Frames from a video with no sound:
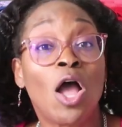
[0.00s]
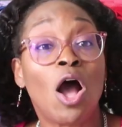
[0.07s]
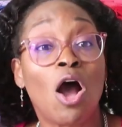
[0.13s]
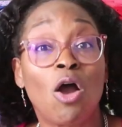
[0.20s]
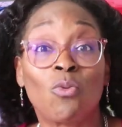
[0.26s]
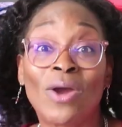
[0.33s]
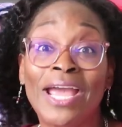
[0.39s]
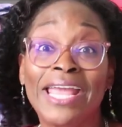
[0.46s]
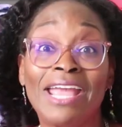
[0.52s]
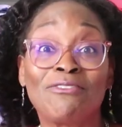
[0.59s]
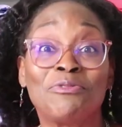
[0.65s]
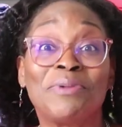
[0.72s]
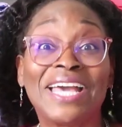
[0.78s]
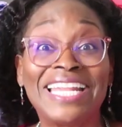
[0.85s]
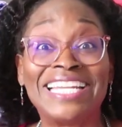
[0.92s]
All right,
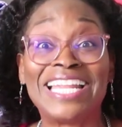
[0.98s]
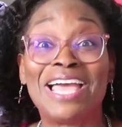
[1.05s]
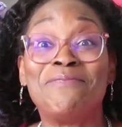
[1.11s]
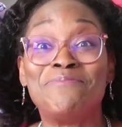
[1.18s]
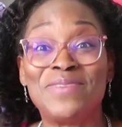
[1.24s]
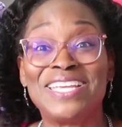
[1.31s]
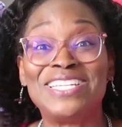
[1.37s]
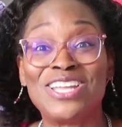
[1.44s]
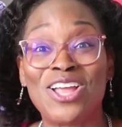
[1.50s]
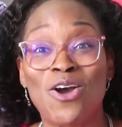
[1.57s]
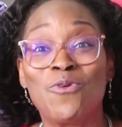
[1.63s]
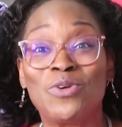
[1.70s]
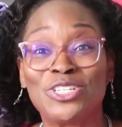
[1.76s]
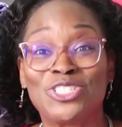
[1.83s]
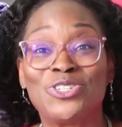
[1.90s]
everybody, let me
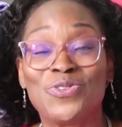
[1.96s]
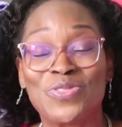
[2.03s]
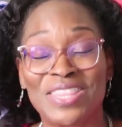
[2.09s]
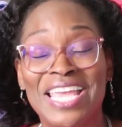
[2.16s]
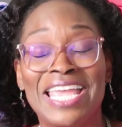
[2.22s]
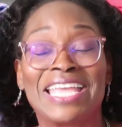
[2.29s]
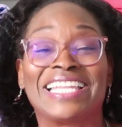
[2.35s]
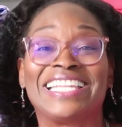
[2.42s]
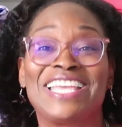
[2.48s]
know what you think.